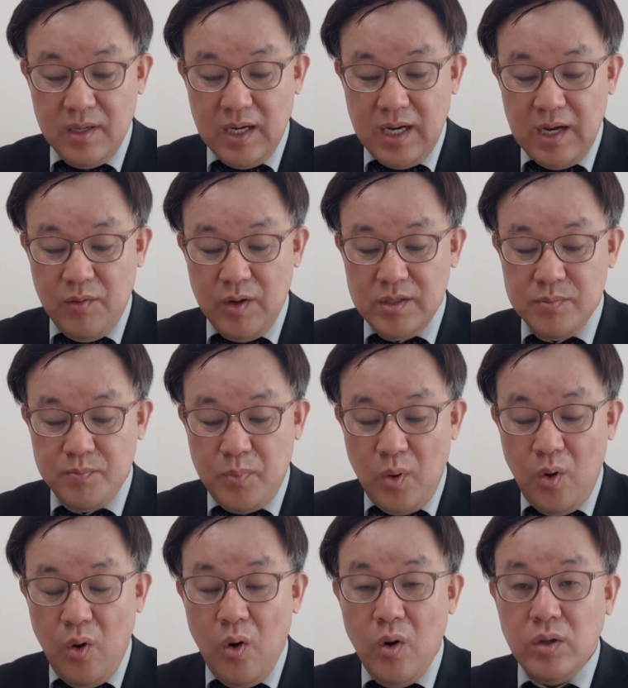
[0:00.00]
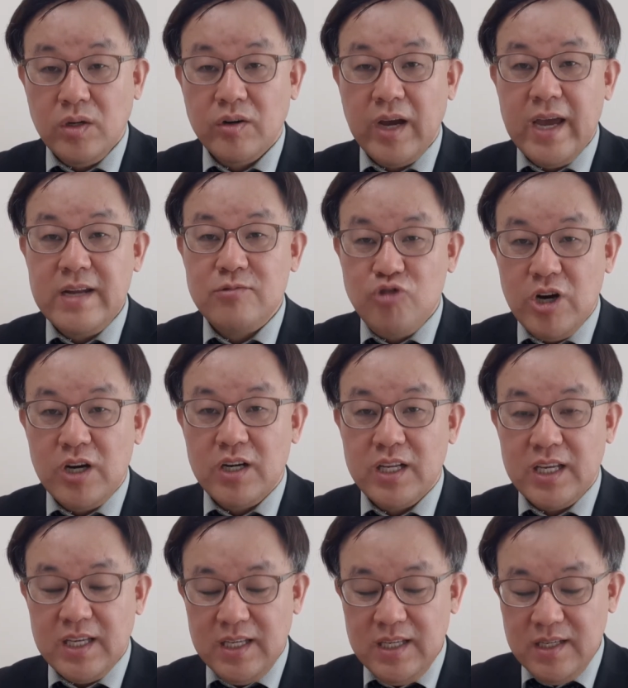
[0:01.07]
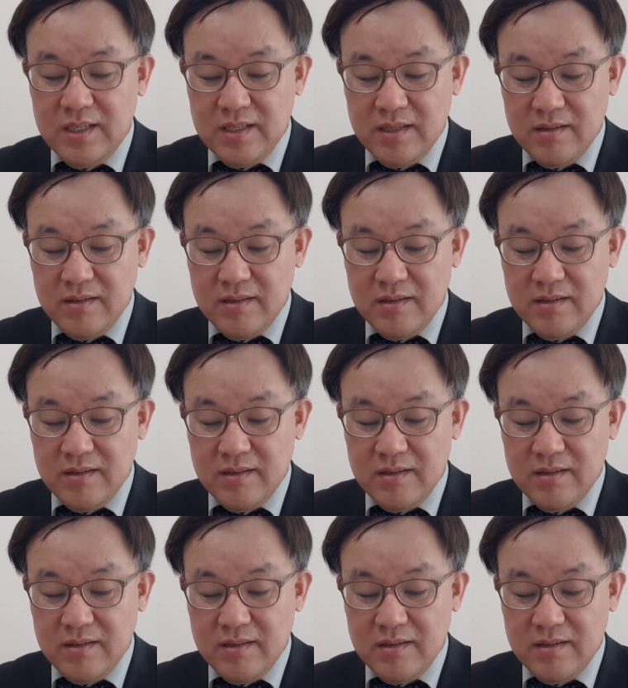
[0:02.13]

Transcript: I was born again really,